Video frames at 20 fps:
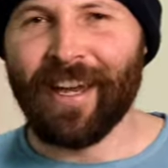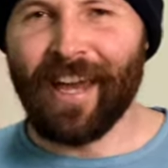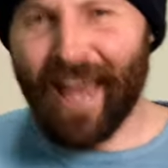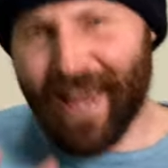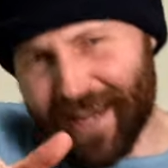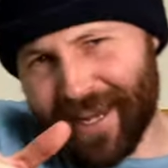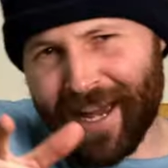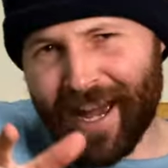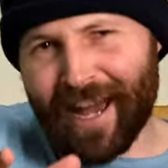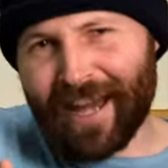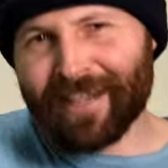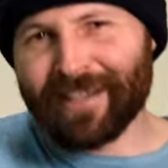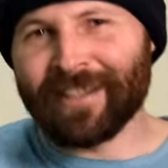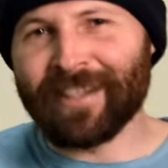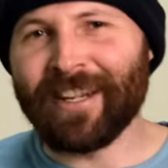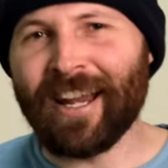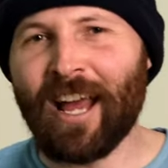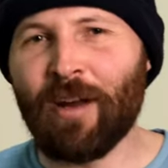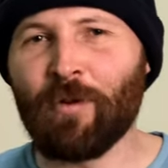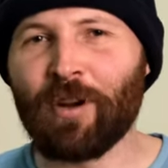Hey guys,
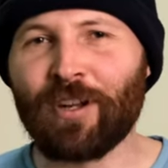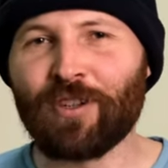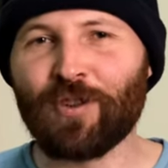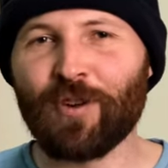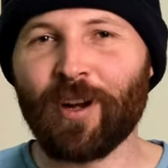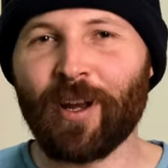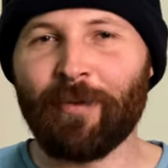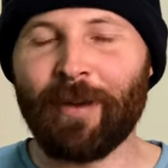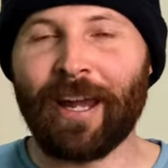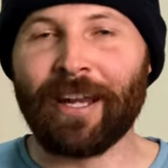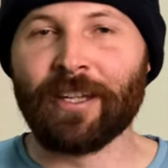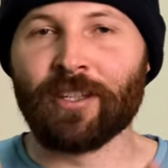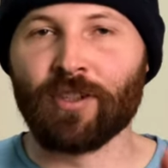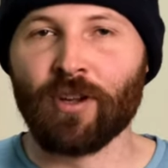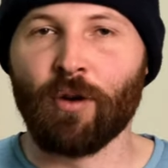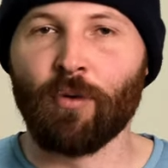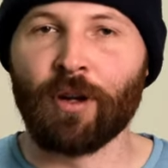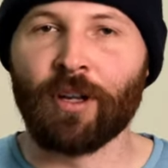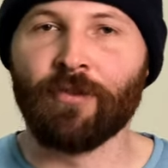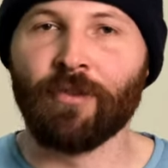today I want to talk about, it's
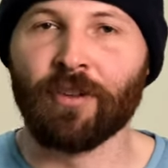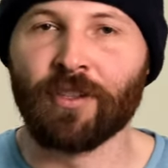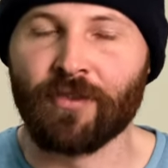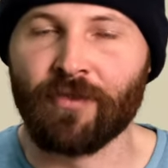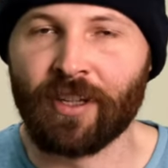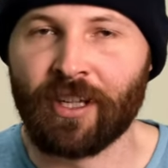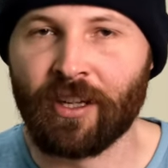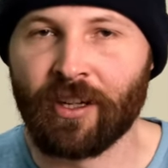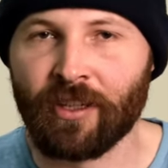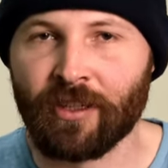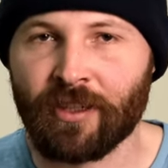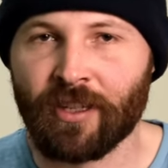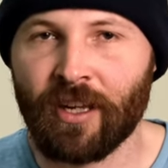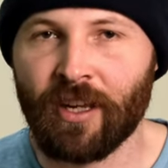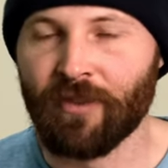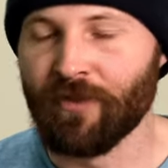not one of those videos.